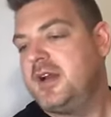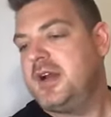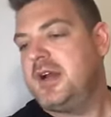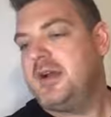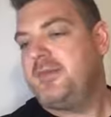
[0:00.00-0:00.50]

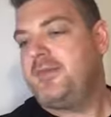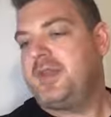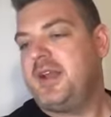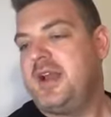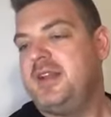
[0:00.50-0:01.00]
and
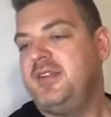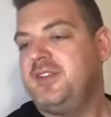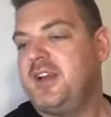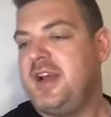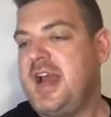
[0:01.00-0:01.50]

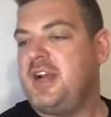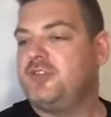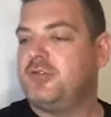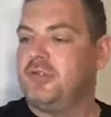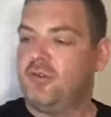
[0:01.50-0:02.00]
these are
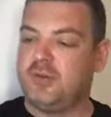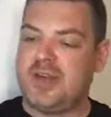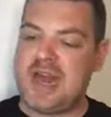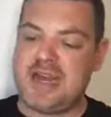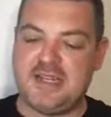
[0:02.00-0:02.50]
actual
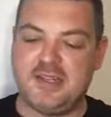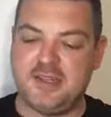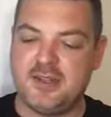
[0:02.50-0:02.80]
organic